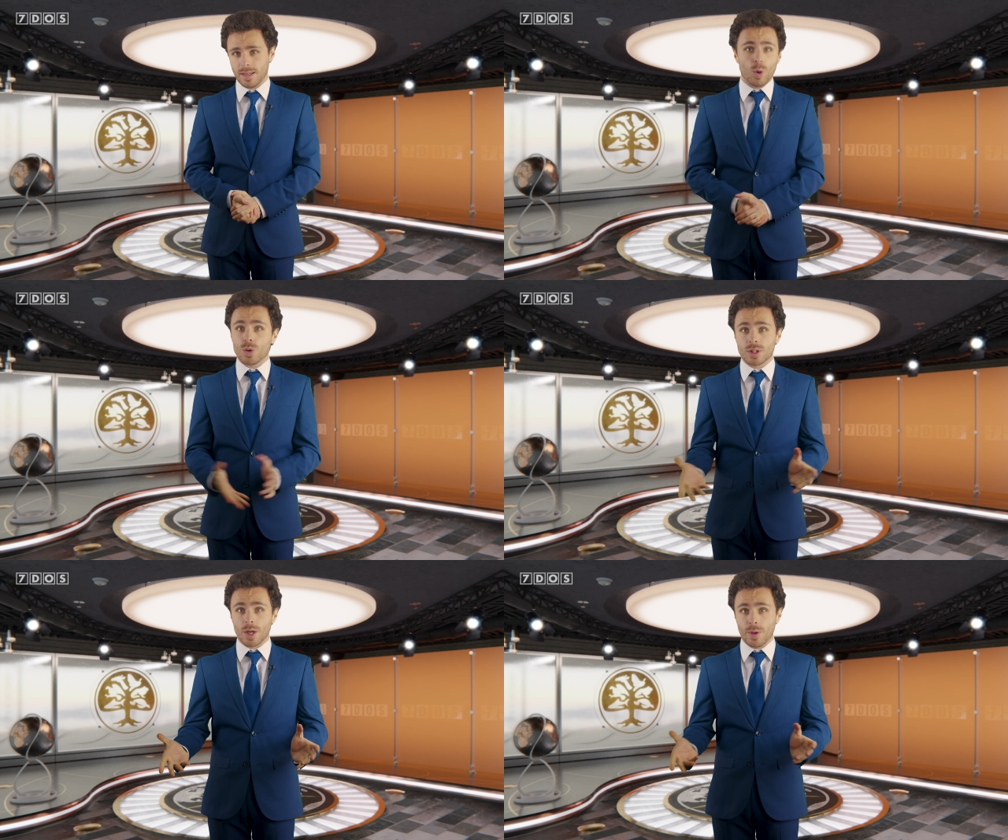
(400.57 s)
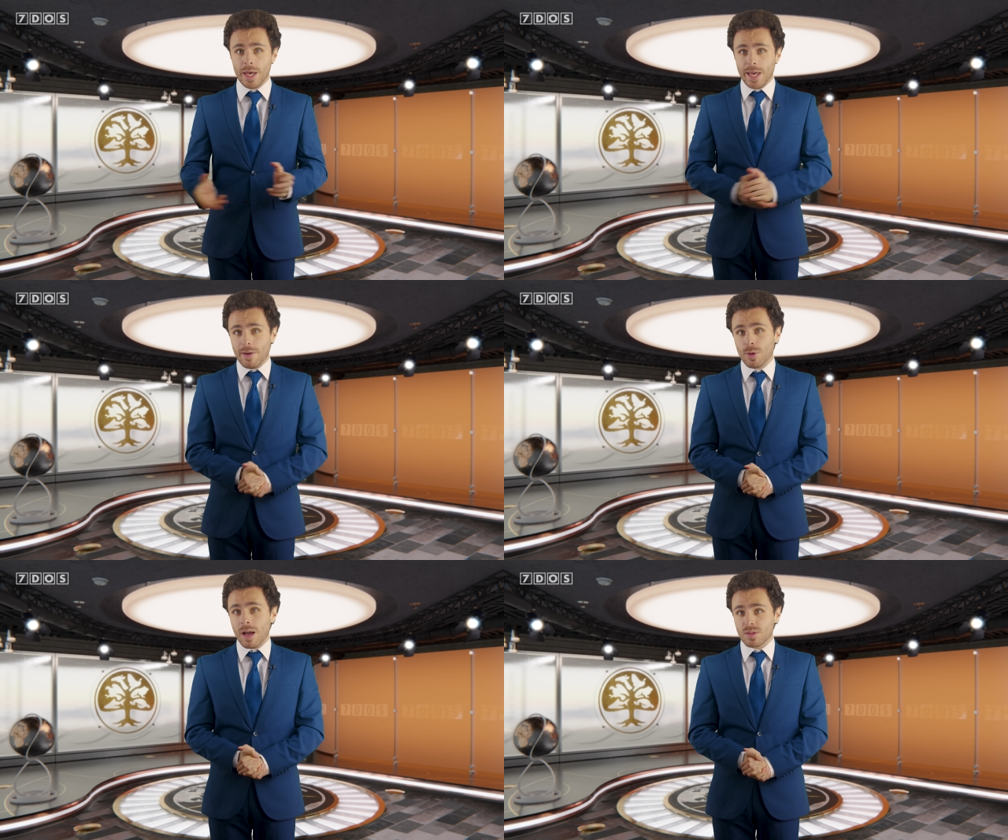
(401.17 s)
Also,
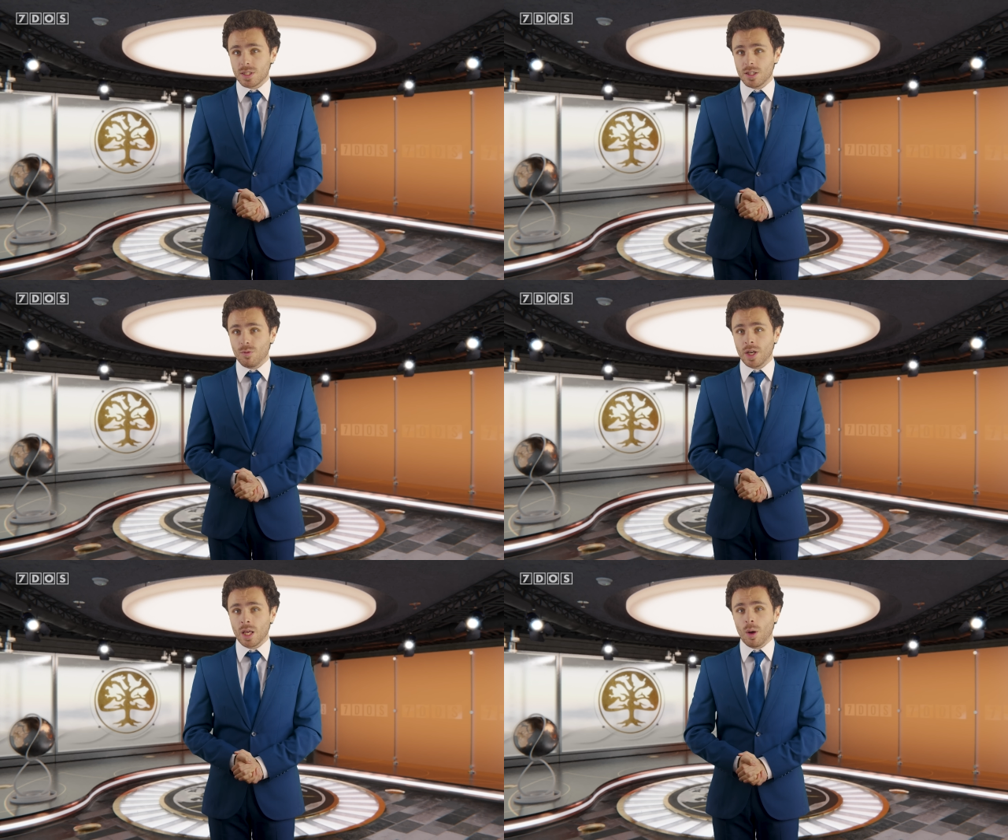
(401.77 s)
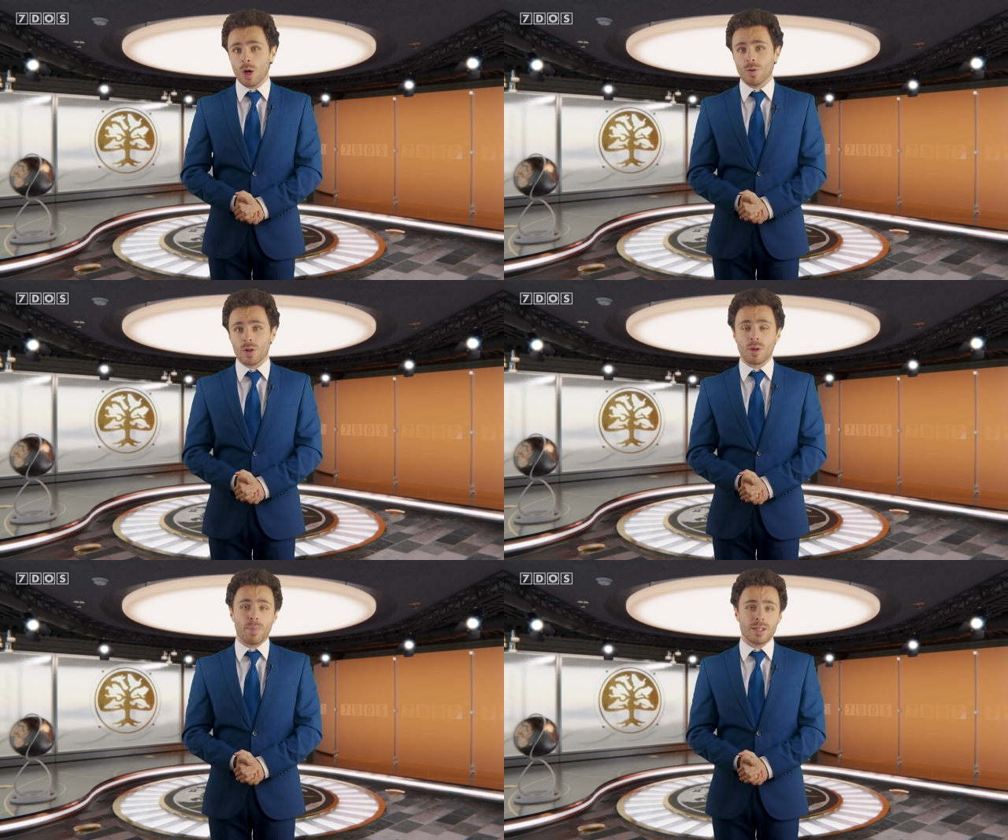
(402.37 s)
if you haven't seen the video over
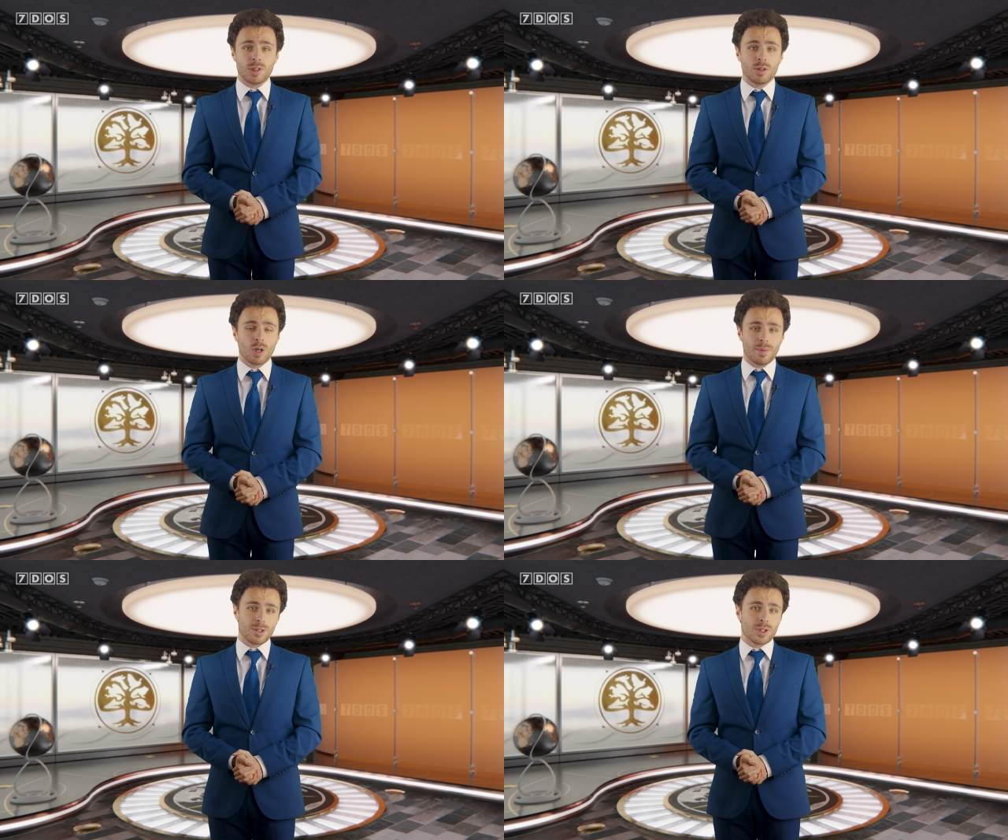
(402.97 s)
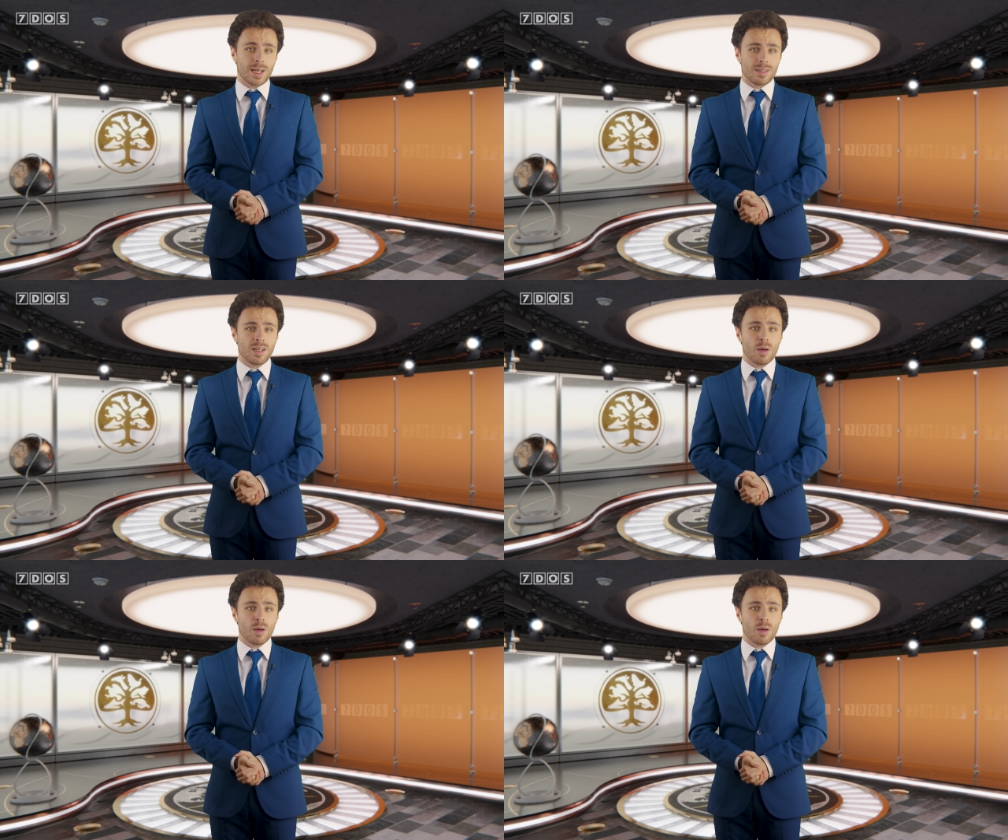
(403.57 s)
on the Ben G Thomas channel